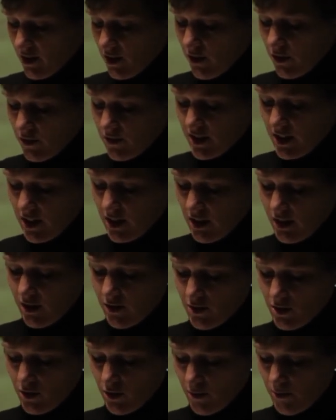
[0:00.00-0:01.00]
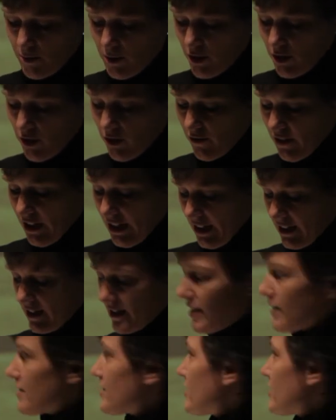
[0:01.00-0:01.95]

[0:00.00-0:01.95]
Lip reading: continue to improve access to